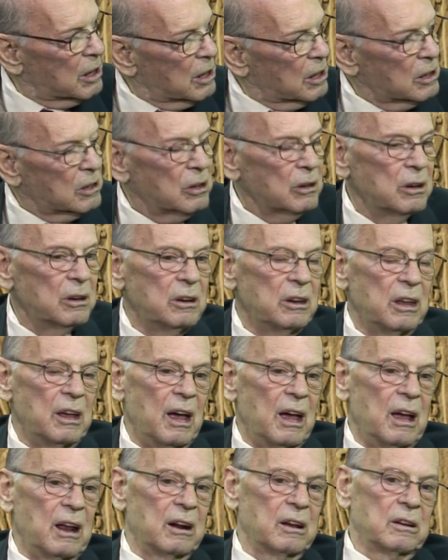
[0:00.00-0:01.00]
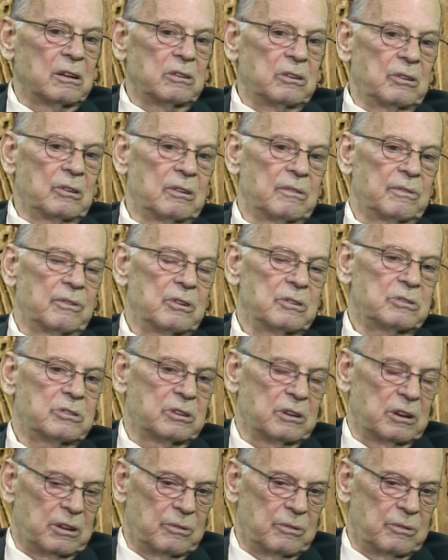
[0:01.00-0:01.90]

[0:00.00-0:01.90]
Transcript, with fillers: to Indiana University,